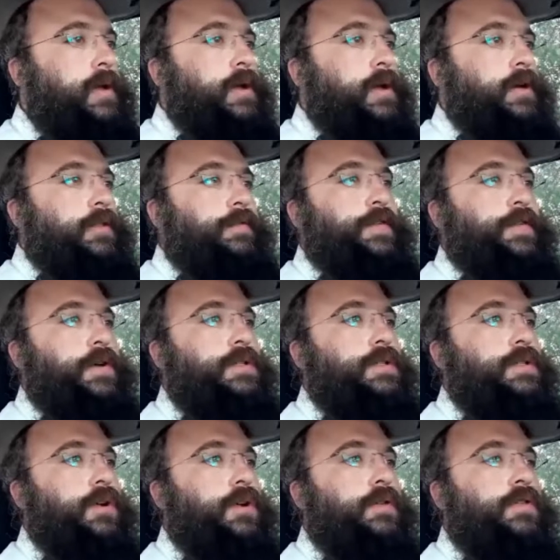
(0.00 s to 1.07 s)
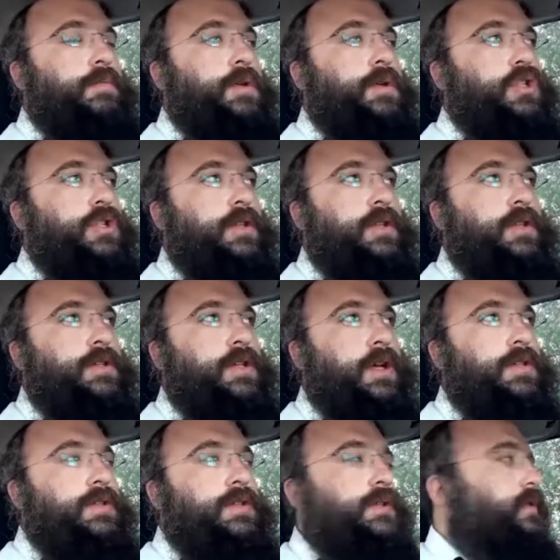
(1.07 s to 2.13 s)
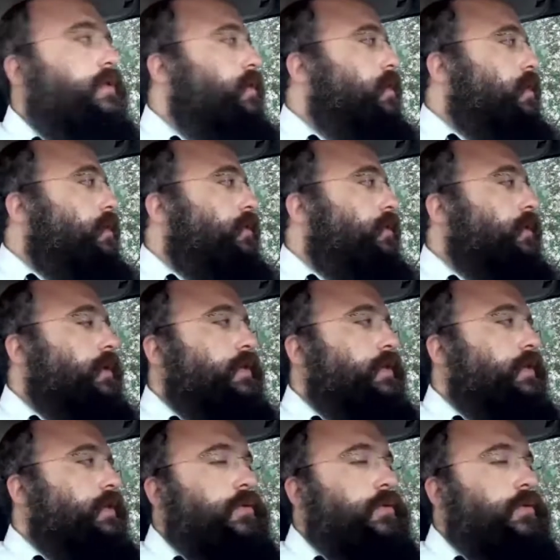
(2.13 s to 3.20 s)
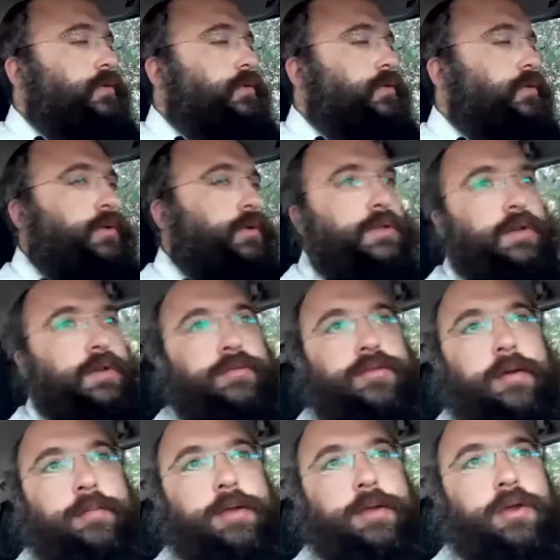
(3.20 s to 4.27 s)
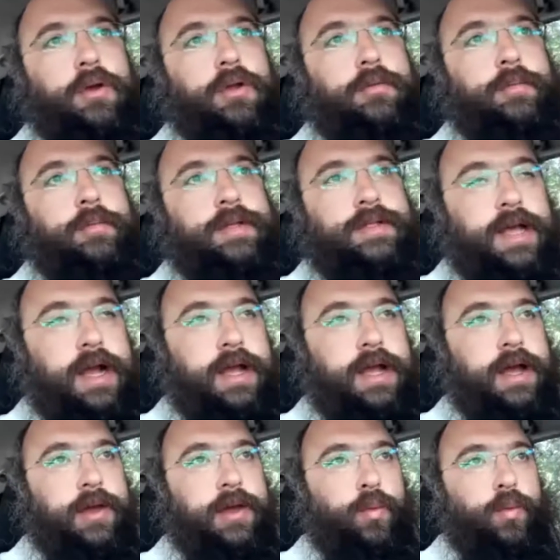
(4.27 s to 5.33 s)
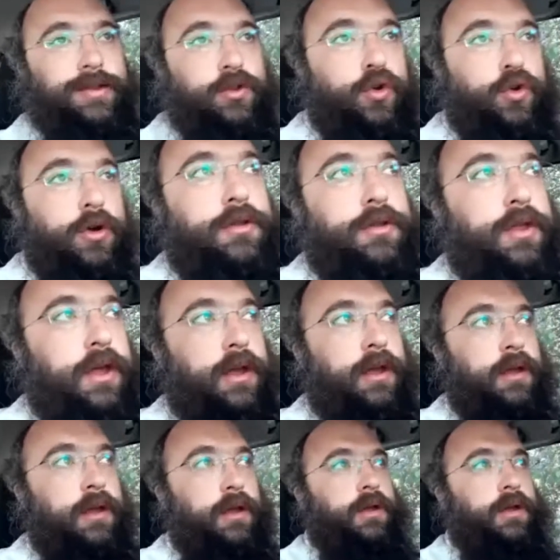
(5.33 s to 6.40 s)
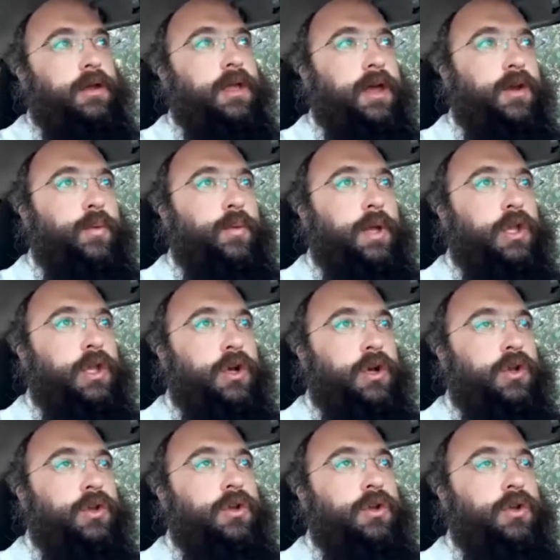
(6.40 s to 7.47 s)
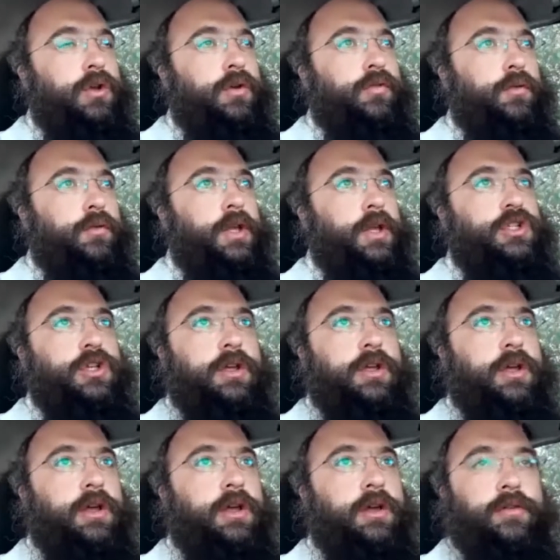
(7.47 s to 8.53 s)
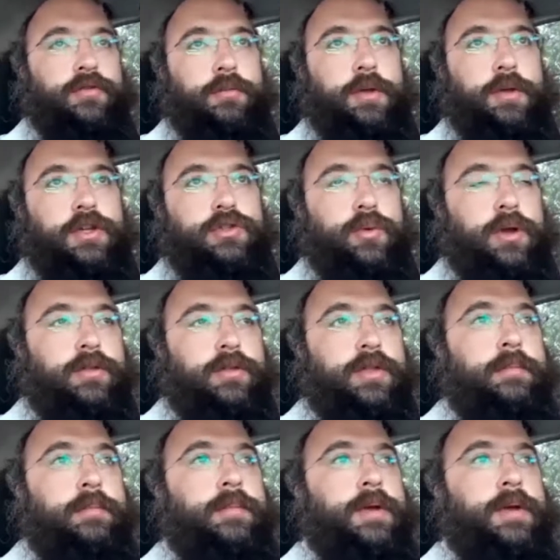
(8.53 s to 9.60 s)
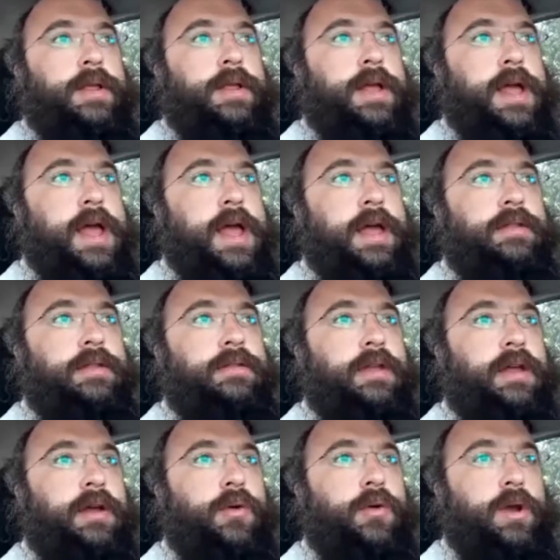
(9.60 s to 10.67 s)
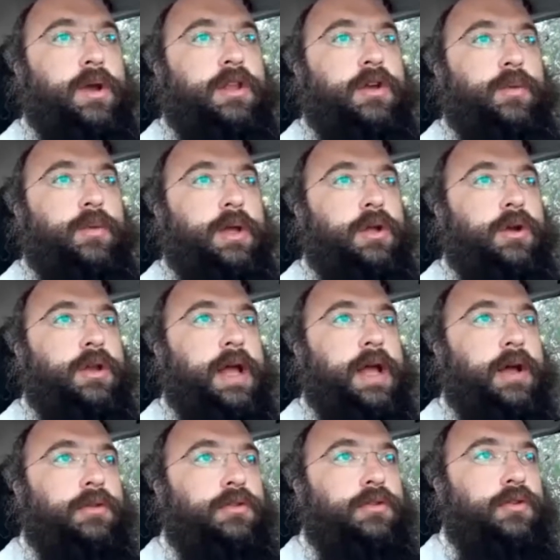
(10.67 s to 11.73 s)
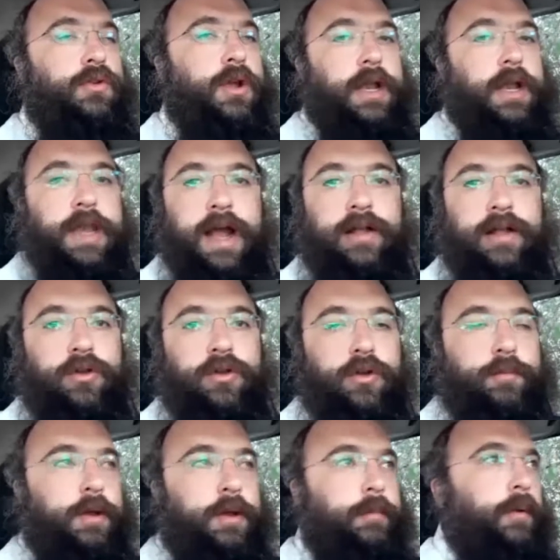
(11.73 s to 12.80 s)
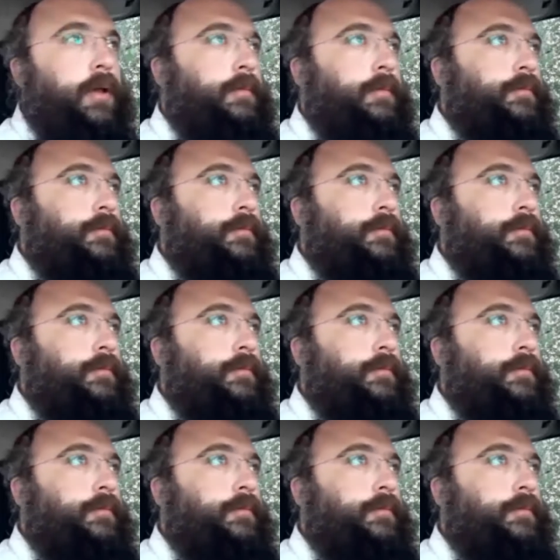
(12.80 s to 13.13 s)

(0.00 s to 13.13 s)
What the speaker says: The first third of the Mishna discussed the students of Rabbi Yochanan ben Zakkai. What good thing can we learn from each one of them, and what can we learn how to connect to good people?